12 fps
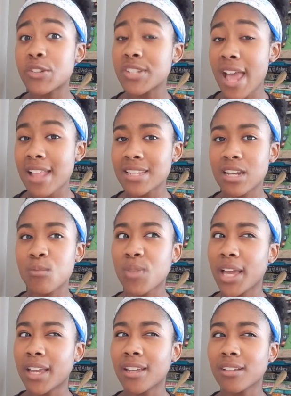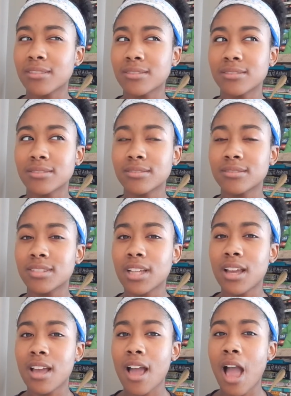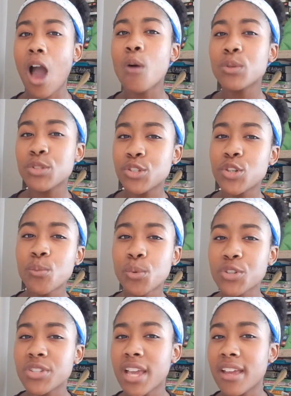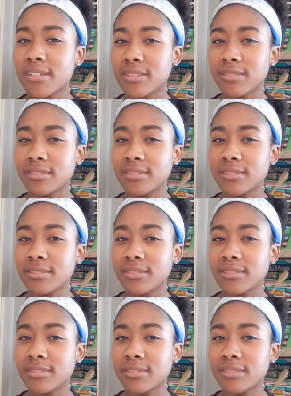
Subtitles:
stats and I'm like, how is 2%